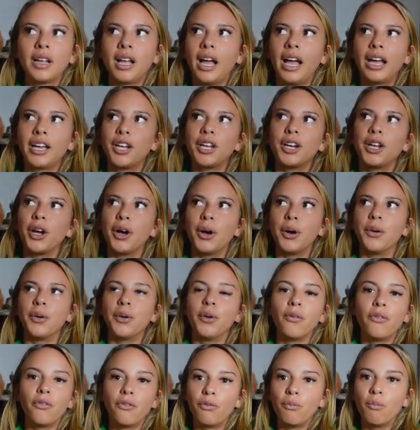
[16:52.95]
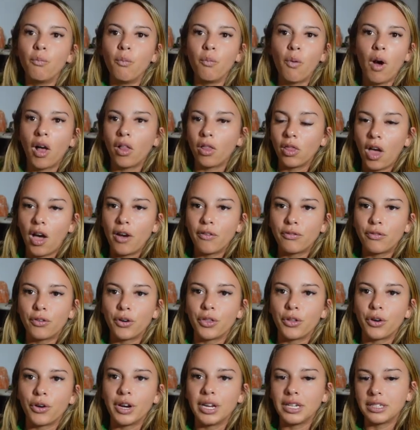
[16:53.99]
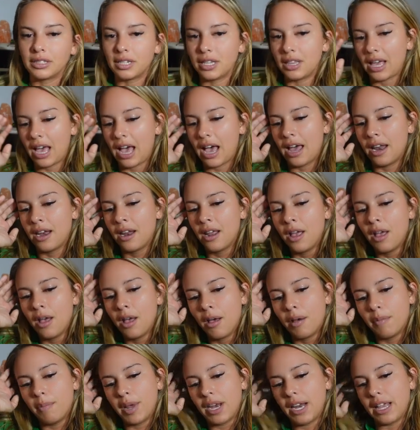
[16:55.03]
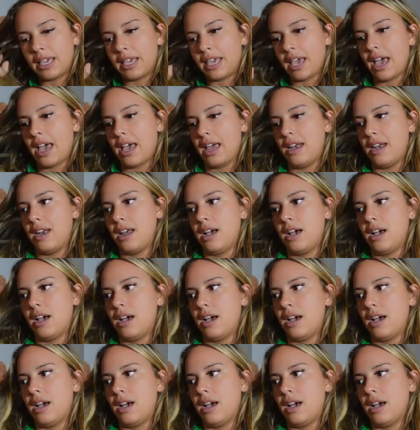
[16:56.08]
I could go a lot further into that. But again,